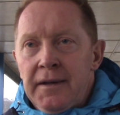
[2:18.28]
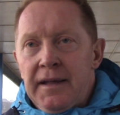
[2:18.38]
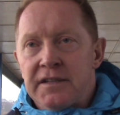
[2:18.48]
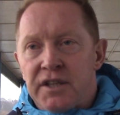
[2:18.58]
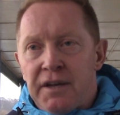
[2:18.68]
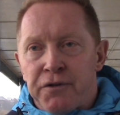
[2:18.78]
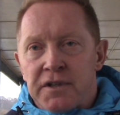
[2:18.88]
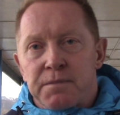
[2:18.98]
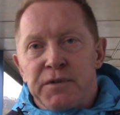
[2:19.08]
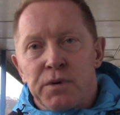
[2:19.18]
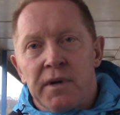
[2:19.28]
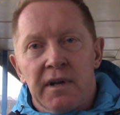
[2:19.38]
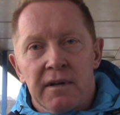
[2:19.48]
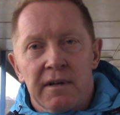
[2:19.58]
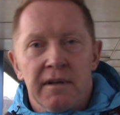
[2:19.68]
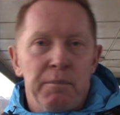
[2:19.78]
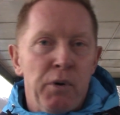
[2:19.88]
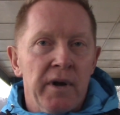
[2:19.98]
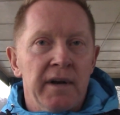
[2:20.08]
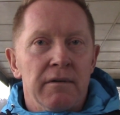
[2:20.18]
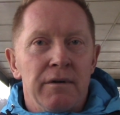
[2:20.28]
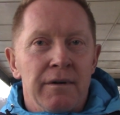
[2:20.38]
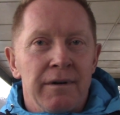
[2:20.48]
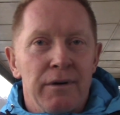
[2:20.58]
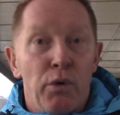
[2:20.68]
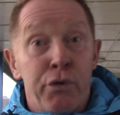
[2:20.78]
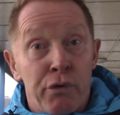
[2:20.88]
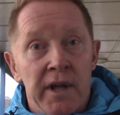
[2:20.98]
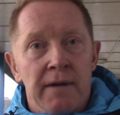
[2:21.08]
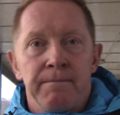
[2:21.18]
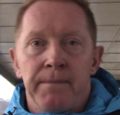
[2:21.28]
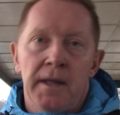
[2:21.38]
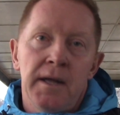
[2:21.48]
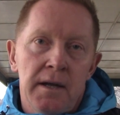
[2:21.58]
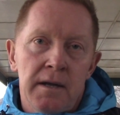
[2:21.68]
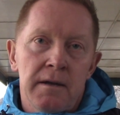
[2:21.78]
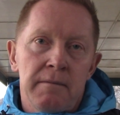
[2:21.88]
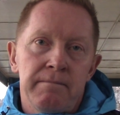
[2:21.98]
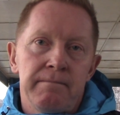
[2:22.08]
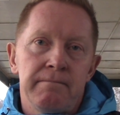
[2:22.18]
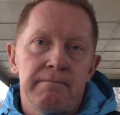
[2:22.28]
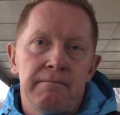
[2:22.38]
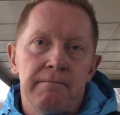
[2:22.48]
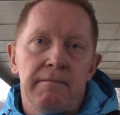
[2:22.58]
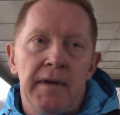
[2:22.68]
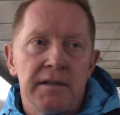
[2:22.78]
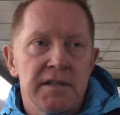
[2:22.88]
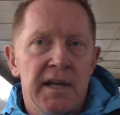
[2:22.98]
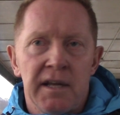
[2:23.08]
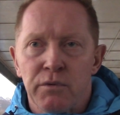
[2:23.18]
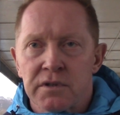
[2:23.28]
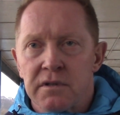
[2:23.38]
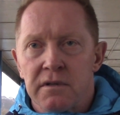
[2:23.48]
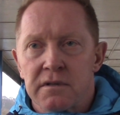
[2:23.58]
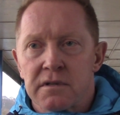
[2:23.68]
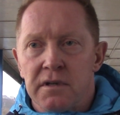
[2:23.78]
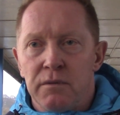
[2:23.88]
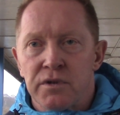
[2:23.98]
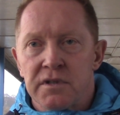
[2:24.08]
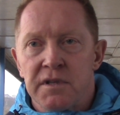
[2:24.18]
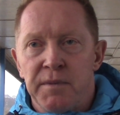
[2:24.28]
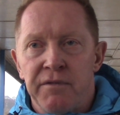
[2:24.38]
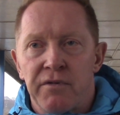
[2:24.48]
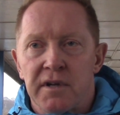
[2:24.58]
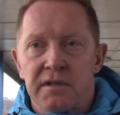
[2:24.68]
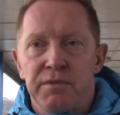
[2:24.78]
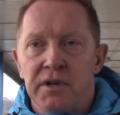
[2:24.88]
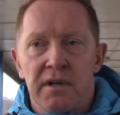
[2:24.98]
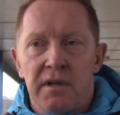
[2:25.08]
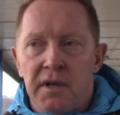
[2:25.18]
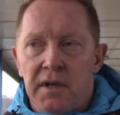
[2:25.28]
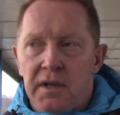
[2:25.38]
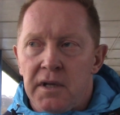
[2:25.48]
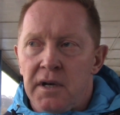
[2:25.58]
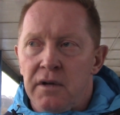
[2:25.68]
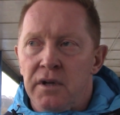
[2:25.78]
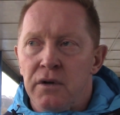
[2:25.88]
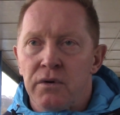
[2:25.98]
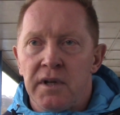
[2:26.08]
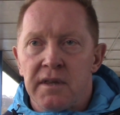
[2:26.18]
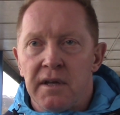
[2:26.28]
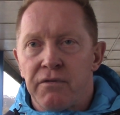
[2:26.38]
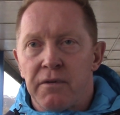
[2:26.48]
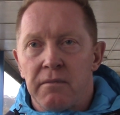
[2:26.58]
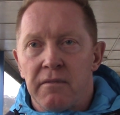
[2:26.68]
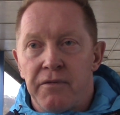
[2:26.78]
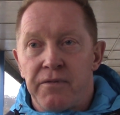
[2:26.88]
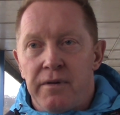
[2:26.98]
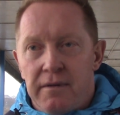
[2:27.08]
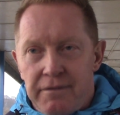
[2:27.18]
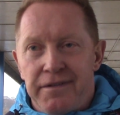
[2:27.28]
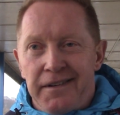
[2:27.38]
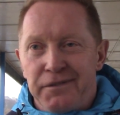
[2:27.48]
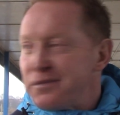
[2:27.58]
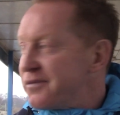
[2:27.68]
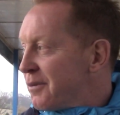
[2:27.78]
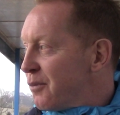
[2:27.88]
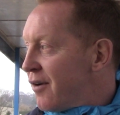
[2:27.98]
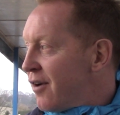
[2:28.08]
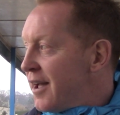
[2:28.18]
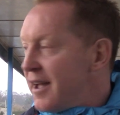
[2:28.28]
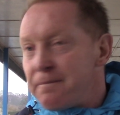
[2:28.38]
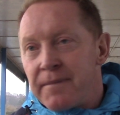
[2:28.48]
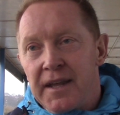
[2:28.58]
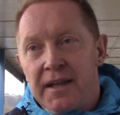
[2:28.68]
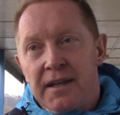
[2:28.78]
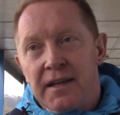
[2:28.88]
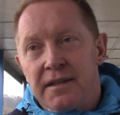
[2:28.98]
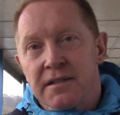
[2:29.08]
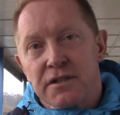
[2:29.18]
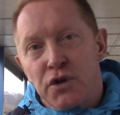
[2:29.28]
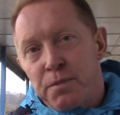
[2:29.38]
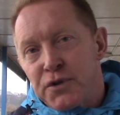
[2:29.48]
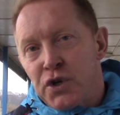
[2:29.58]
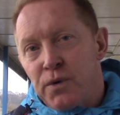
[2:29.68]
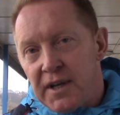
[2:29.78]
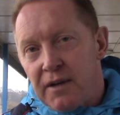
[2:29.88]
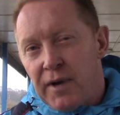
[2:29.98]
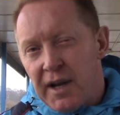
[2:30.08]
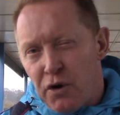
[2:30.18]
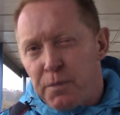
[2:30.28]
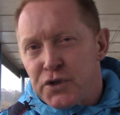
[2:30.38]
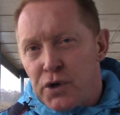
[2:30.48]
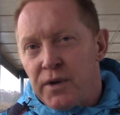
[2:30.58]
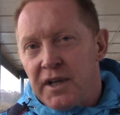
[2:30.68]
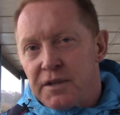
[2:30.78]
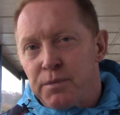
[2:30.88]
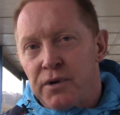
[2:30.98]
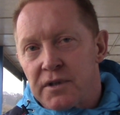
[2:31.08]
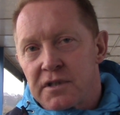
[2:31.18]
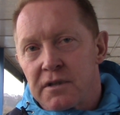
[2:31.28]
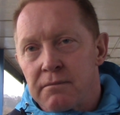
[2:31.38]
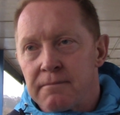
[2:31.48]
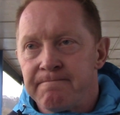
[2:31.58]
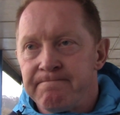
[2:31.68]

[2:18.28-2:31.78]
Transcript: That's the difference between a point or three. And today it wasn't to be for us. But you know, the annoying thing from where I am is it's an opportunity. We had an opportunity to put some